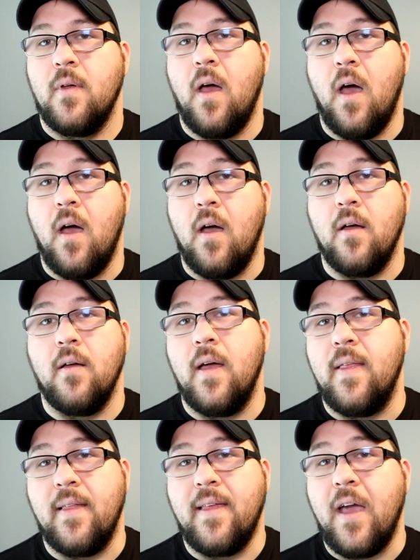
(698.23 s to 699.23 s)

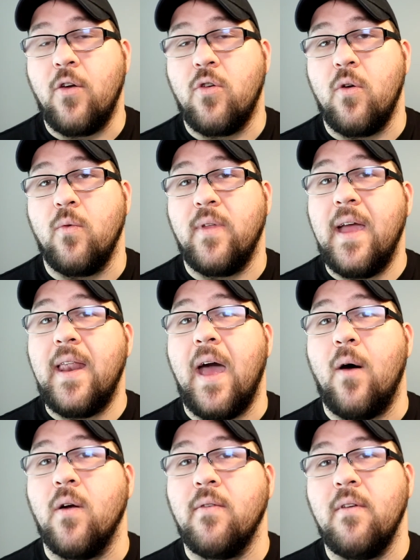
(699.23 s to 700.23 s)
and it takes you 10
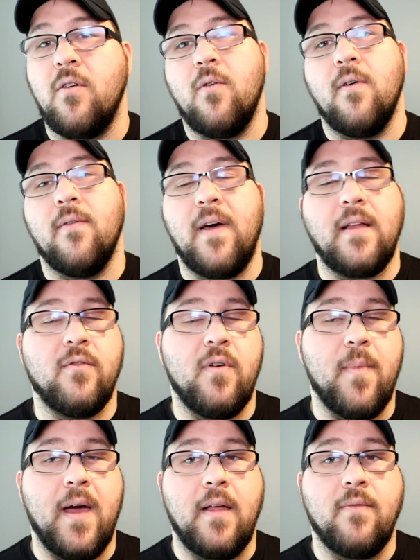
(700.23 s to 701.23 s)
hours, then you effectively
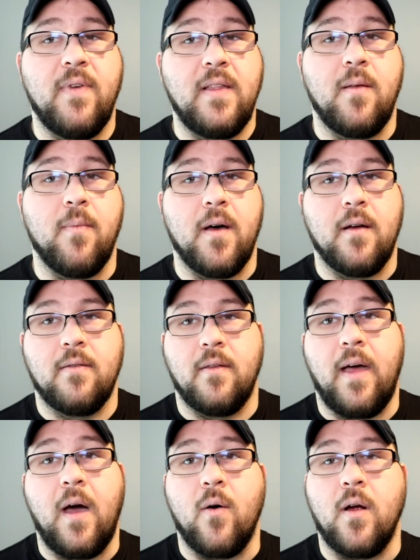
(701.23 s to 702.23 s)
made 50 bucks an
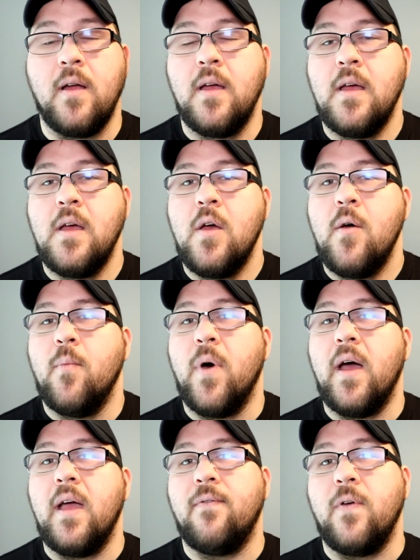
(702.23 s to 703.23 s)
hour.
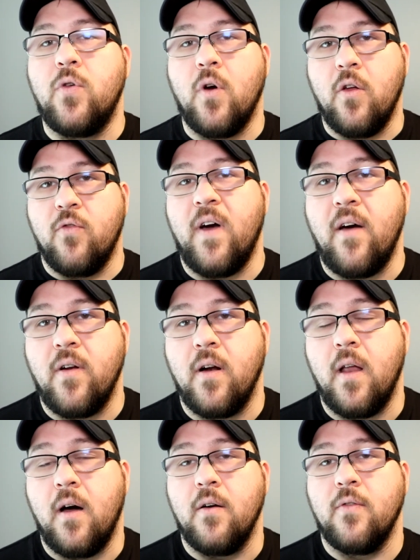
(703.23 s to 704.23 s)
But if you charge
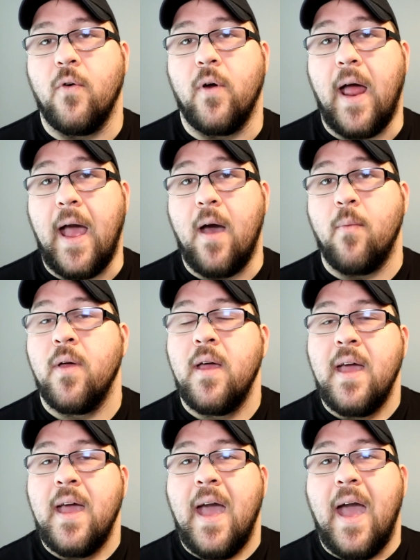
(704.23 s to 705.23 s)
$500 for an app
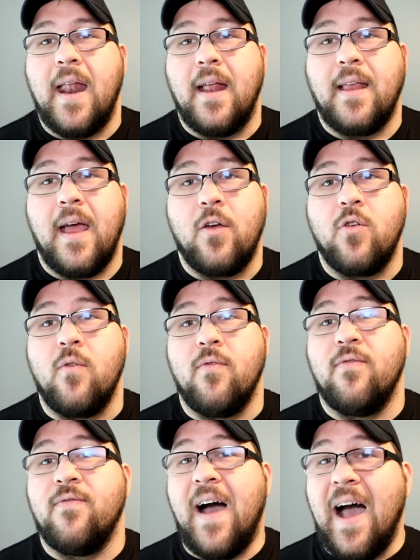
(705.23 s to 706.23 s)
and it takes you
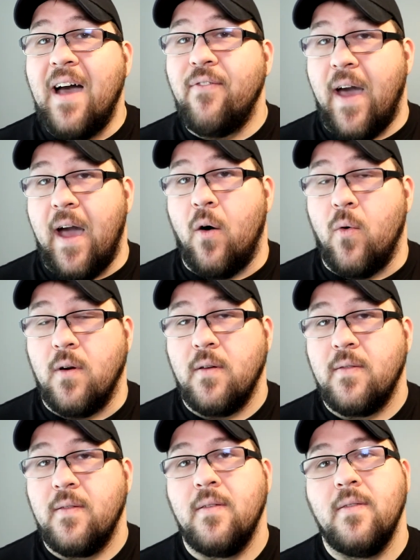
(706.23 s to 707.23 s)
5
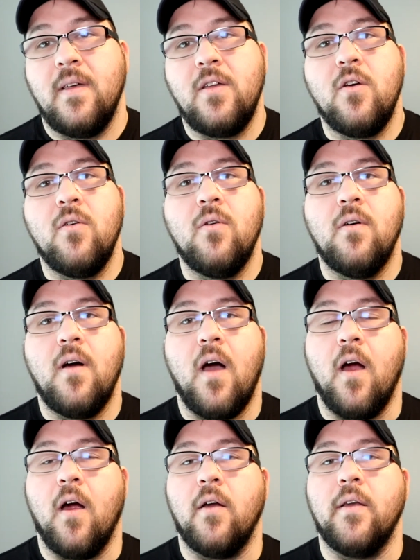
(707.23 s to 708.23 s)
hours, then you
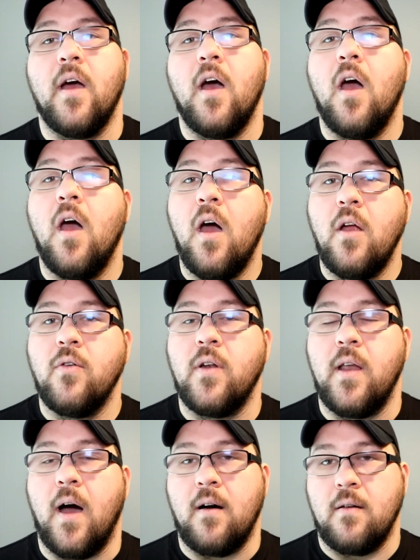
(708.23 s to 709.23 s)
earned
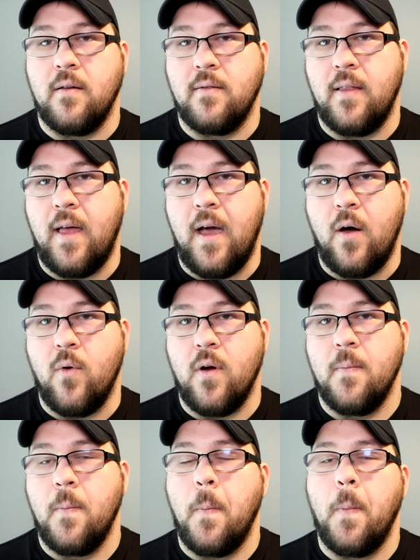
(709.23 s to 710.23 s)
$100 an hour.
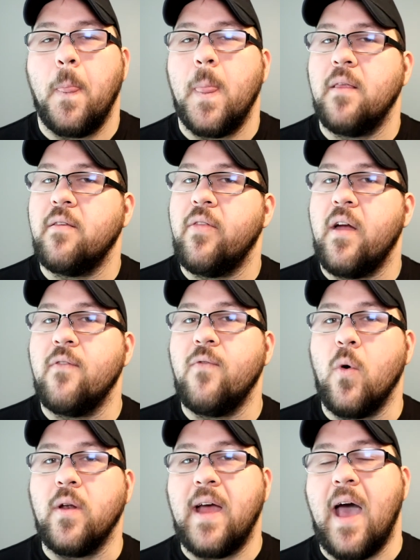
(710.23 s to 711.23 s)
And so
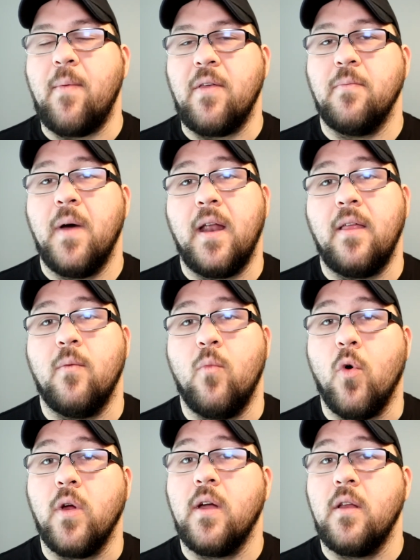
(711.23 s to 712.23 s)
therefore, time is money. The
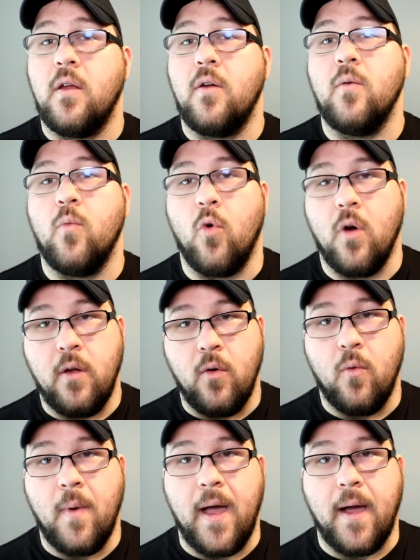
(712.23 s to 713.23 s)
more you can do, the more
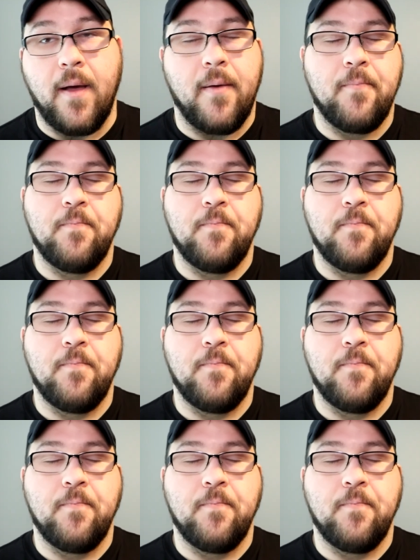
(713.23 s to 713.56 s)
you'll make.